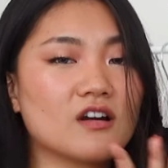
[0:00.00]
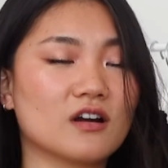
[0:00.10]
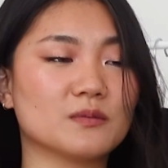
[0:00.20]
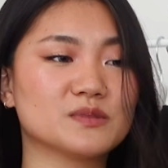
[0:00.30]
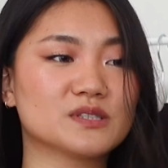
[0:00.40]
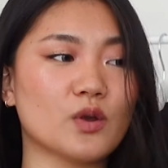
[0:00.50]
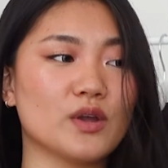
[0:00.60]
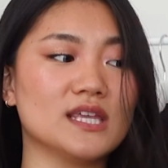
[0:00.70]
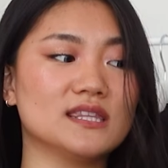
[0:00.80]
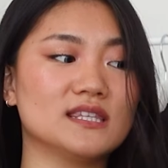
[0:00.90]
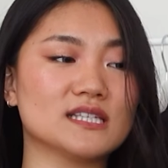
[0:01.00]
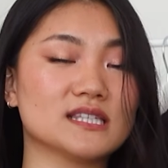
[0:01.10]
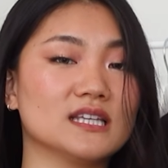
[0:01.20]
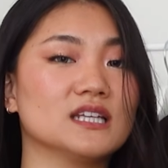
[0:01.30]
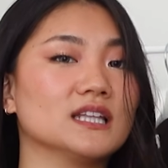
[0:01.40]
arms, so it
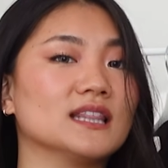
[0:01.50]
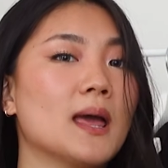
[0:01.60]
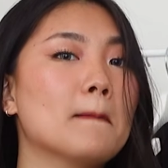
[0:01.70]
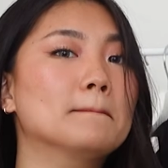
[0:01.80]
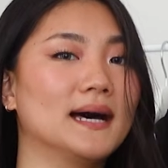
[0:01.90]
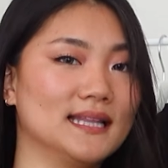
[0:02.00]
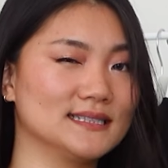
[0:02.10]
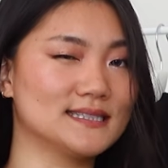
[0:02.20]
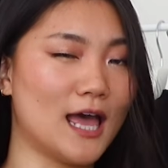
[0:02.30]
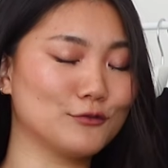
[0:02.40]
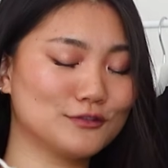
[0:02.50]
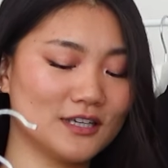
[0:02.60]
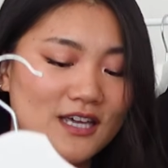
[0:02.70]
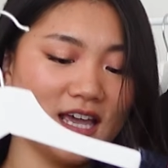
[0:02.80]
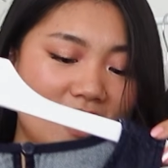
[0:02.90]
just didn't balance out.
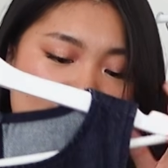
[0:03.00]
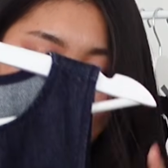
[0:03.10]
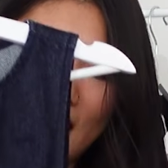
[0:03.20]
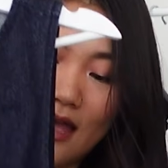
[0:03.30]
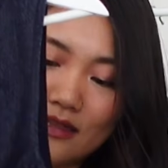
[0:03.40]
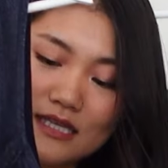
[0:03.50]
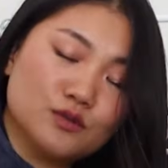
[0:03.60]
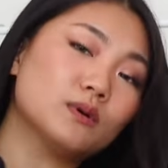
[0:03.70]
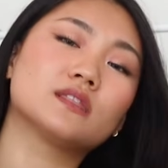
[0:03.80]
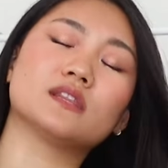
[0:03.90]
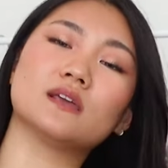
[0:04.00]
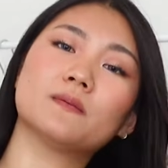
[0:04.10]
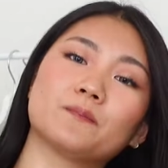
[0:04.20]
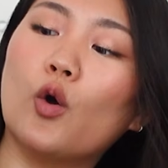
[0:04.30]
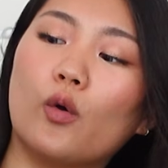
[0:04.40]
That's one thing.
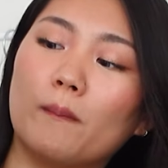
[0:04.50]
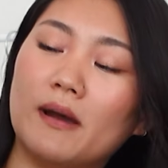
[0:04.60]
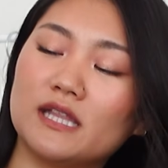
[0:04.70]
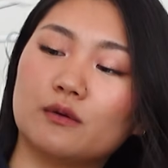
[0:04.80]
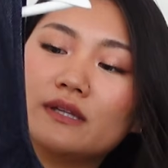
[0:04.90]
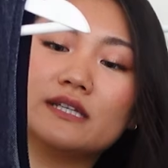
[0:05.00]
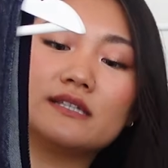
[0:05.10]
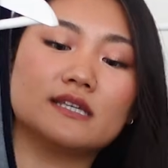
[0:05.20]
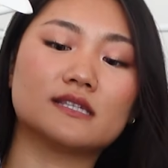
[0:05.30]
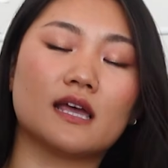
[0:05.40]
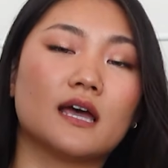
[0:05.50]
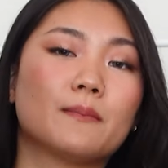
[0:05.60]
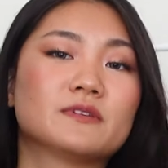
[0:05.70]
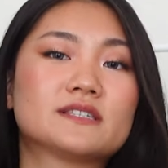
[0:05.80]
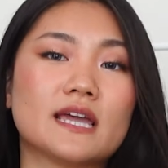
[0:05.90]
Oh, by the way, this is a
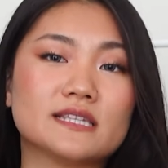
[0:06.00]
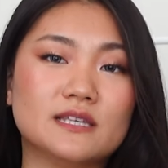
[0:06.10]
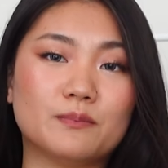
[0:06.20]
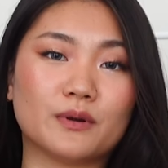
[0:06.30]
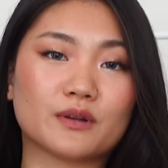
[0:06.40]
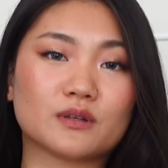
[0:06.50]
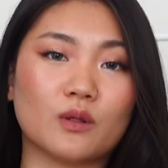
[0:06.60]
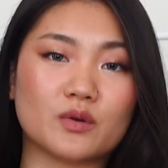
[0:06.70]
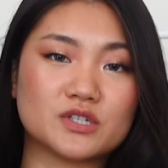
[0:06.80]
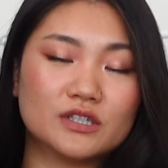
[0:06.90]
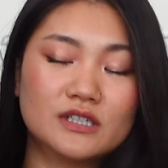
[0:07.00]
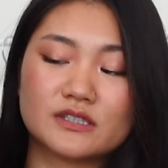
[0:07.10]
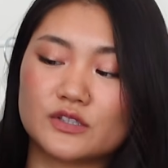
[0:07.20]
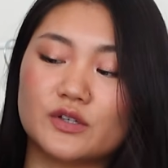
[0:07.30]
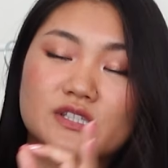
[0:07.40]
side zipper closure,
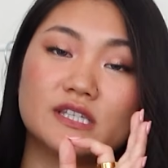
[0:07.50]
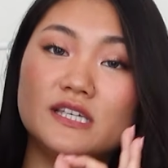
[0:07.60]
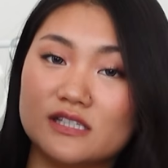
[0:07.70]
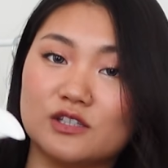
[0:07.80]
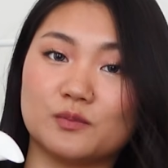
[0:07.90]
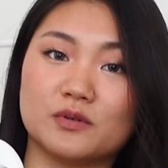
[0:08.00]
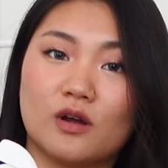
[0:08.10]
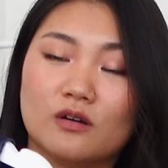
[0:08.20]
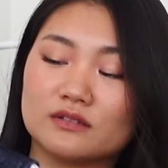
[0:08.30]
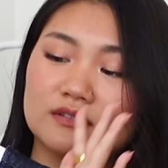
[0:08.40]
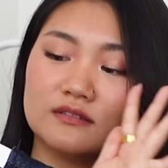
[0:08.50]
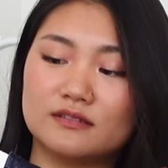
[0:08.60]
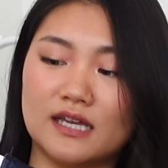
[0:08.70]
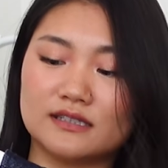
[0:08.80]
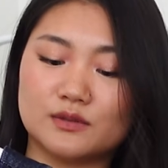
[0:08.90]
so it's easy to put on.
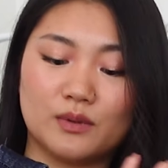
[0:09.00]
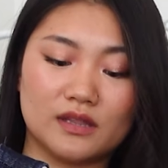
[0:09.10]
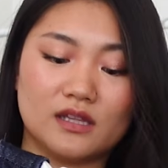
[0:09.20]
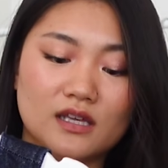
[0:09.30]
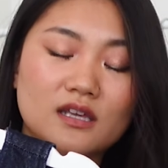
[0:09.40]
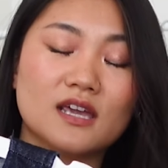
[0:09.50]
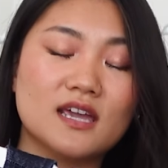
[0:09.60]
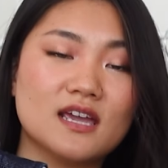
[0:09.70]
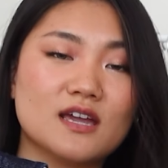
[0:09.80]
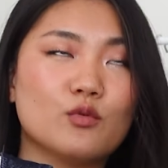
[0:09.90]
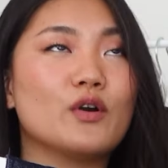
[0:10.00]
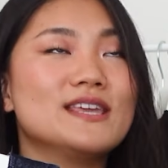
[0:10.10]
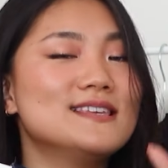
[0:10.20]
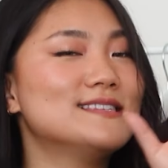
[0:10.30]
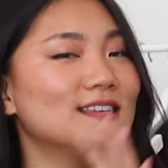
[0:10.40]
That's one thing. Well,
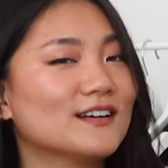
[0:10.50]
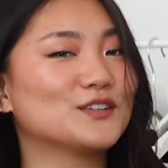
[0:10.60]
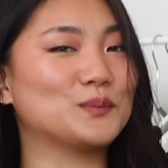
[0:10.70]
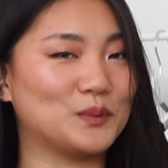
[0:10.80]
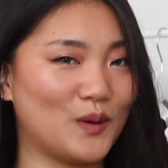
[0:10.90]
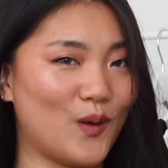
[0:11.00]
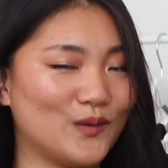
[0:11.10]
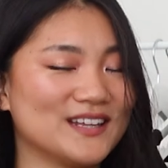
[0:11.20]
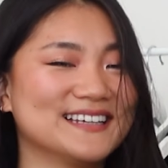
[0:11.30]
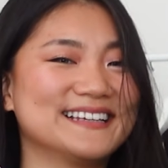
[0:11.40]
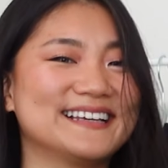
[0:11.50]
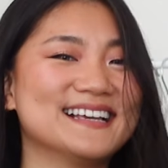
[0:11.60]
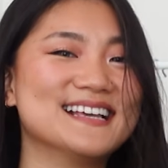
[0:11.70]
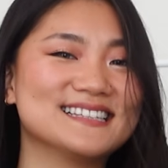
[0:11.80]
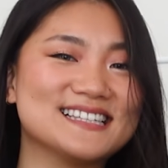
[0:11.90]
easier to put on.
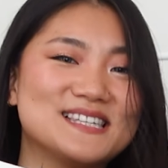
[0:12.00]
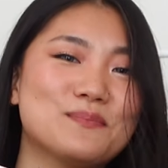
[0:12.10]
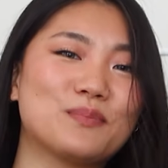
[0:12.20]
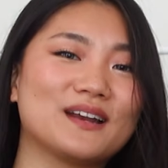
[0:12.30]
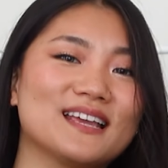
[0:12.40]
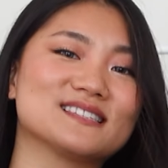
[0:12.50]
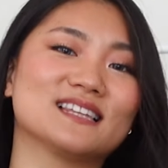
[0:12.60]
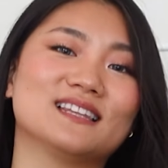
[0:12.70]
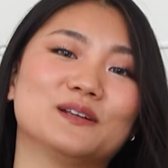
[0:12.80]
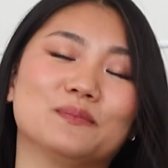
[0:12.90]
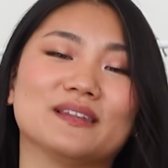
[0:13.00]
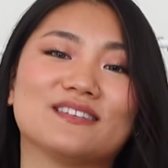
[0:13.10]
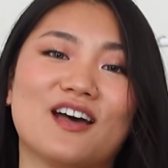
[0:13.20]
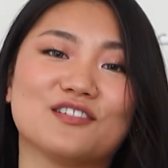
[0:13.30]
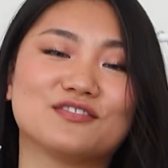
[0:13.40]
The zipper gets a little bit
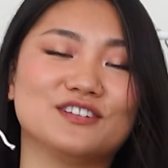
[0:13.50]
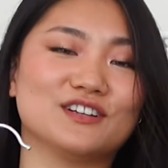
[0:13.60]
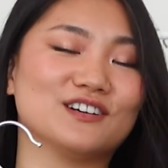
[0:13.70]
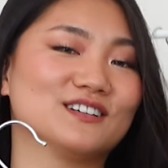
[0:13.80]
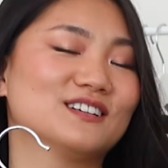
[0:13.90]
tough, you know,